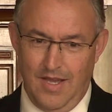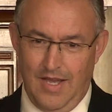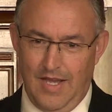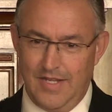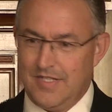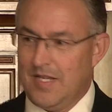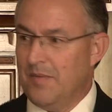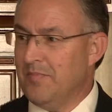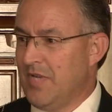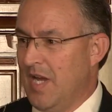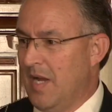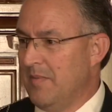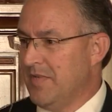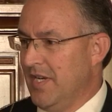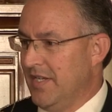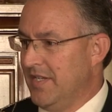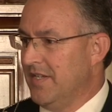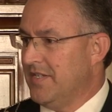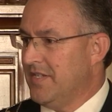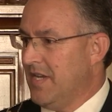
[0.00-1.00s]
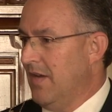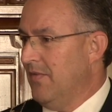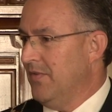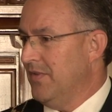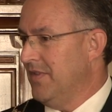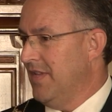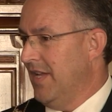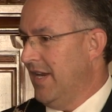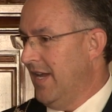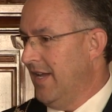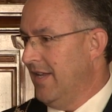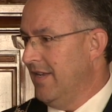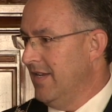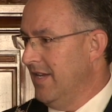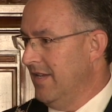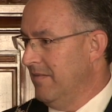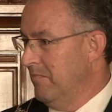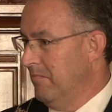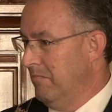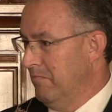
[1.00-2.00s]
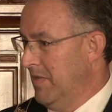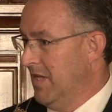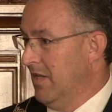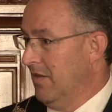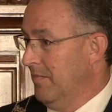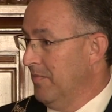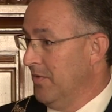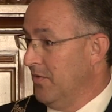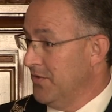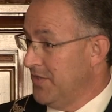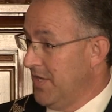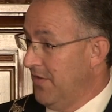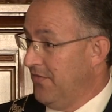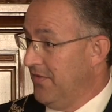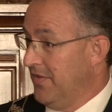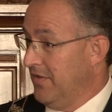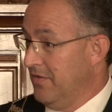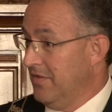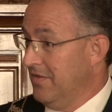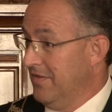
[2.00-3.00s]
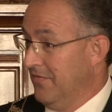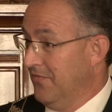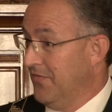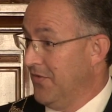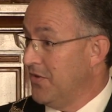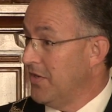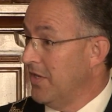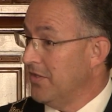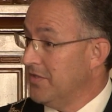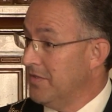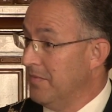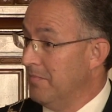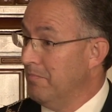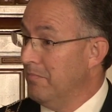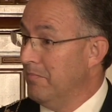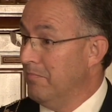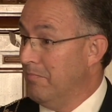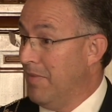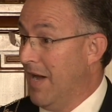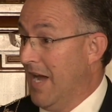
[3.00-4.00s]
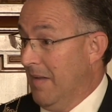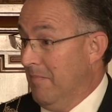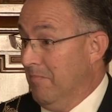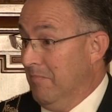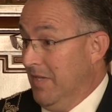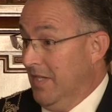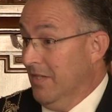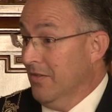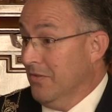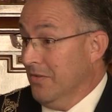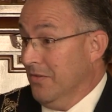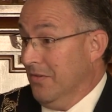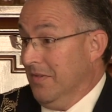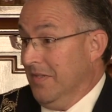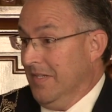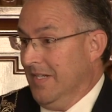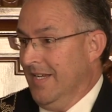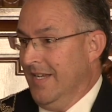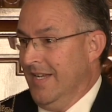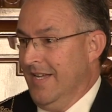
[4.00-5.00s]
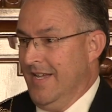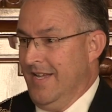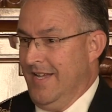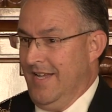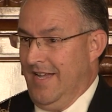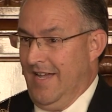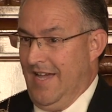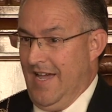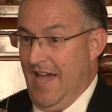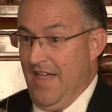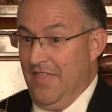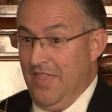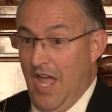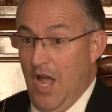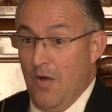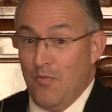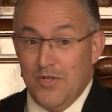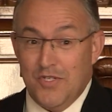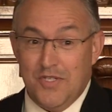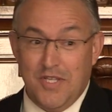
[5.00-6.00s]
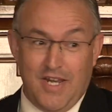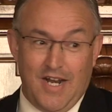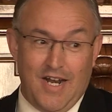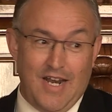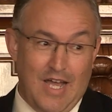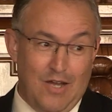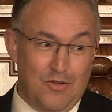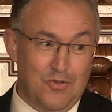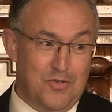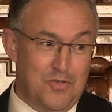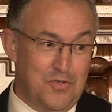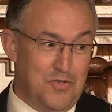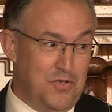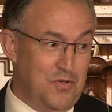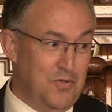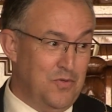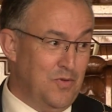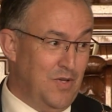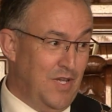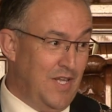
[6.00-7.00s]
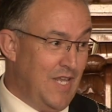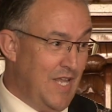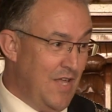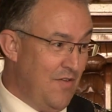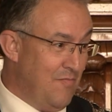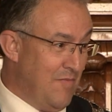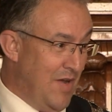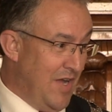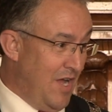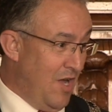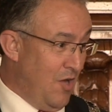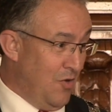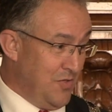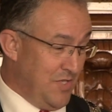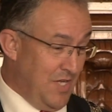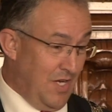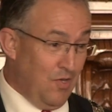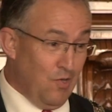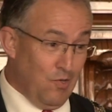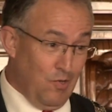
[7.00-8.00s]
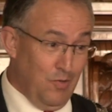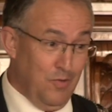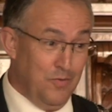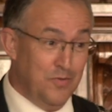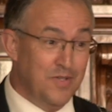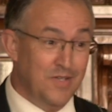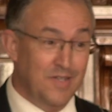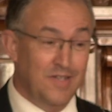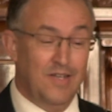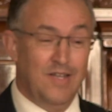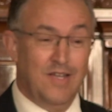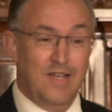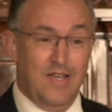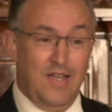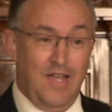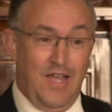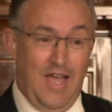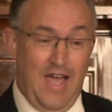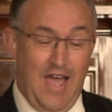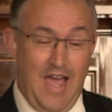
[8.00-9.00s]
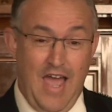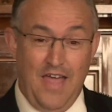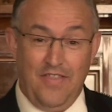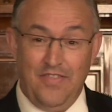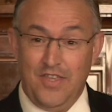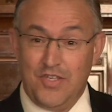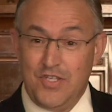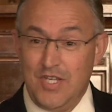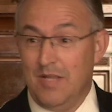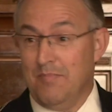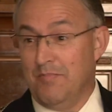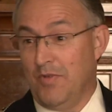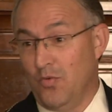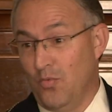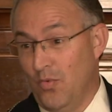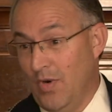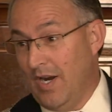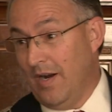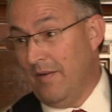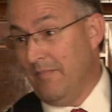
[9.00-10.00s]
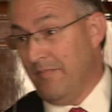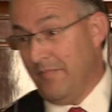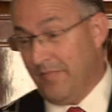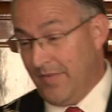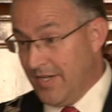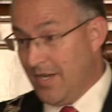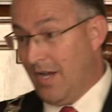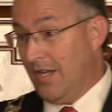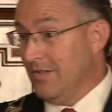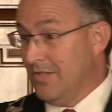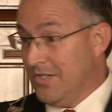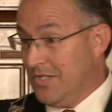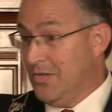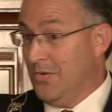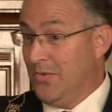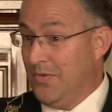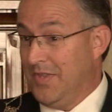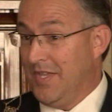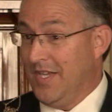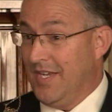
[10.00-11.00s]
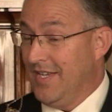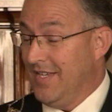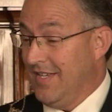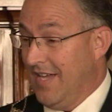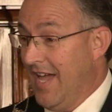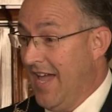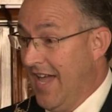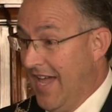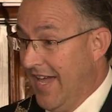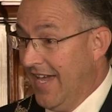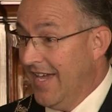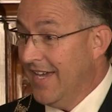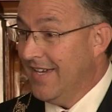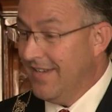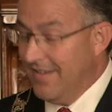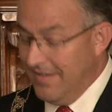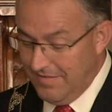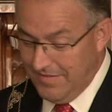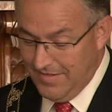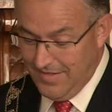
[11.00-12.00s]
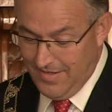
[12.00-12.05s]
And sometimes I discovered that I need milk because I forgot to buy milk. And I was not allowed to leave my house alone. And the gentlemen were gone to The Hague.